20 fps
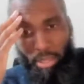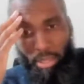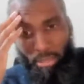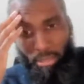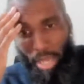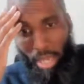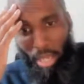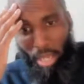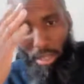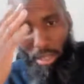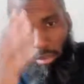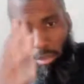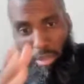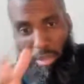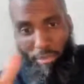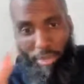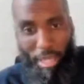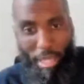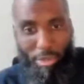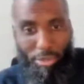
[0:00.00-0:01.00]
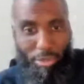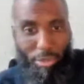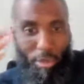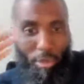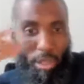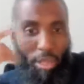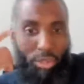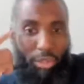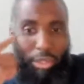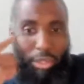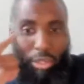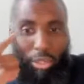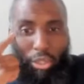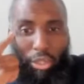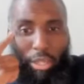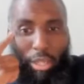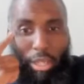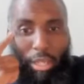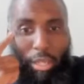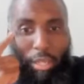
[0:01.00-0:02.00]
Brother Jamal, and whoever asked the question,
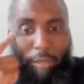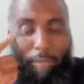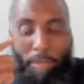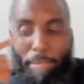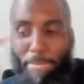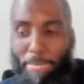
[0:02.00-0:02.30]
inshallah.